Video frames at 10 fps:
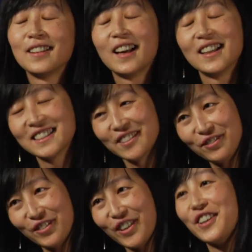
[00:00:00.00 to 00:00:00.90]
That's a
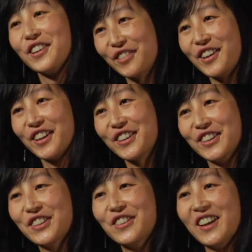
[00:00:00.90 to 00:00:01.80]
very, very
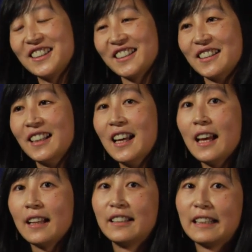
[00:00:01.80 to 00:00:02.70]
good question.
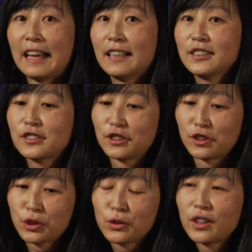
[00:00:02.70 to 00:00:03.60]

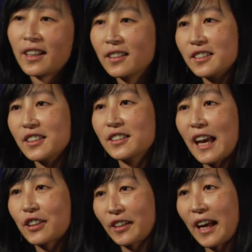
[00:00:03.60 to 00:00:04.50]
The short answer is
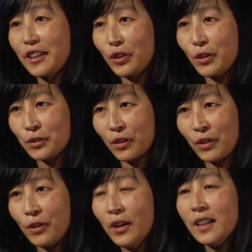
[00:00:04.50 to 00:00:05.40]
actually, I don't
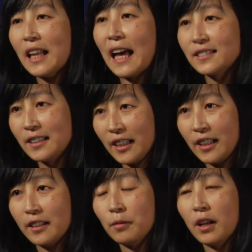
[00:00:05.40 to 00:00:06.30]
know. That's
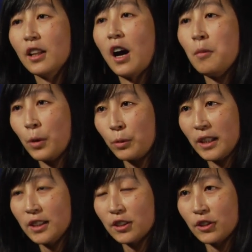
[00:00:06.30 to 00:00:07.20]
needed a lot more
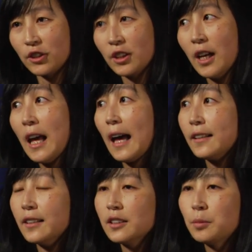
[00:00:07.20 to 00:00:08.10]
research.
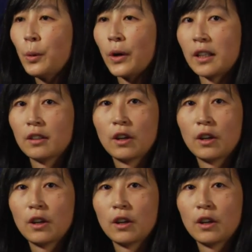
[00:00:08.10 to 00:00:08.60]
At this point,